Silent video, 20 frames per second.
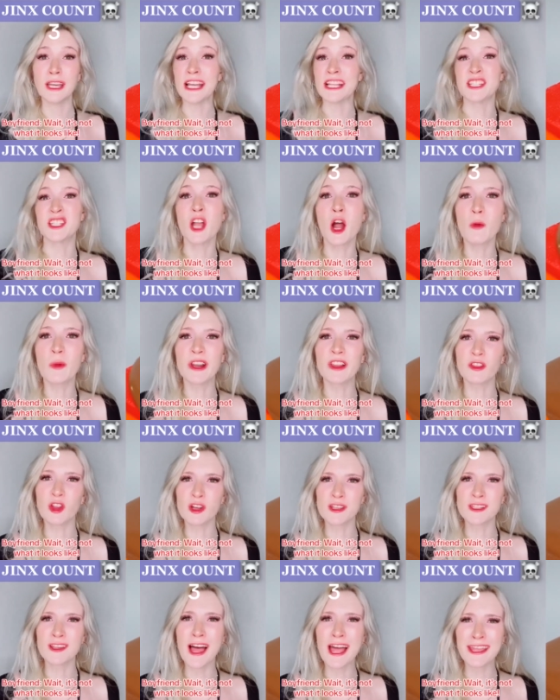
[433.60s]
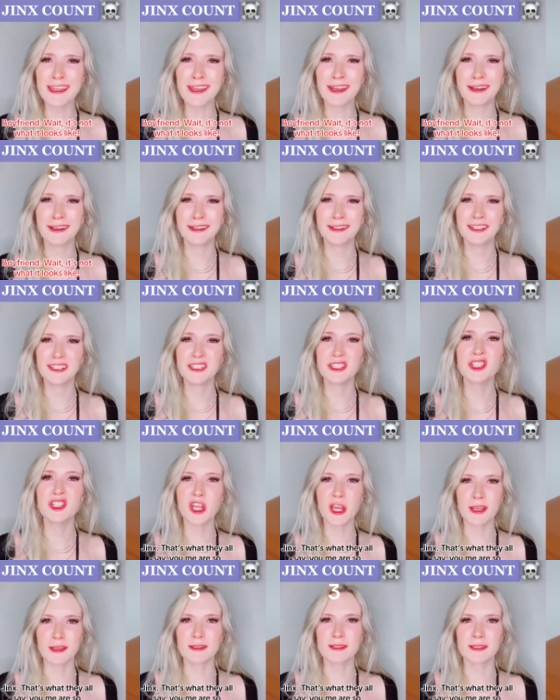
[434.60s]
it's not what it looks like.
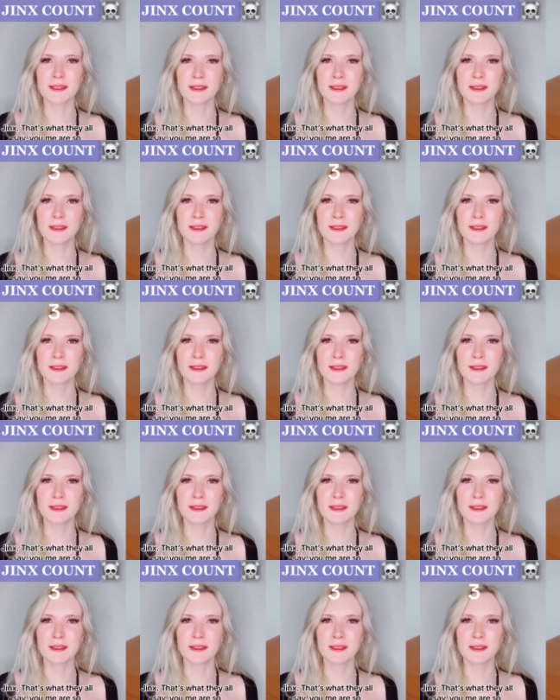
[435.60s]
Jinx,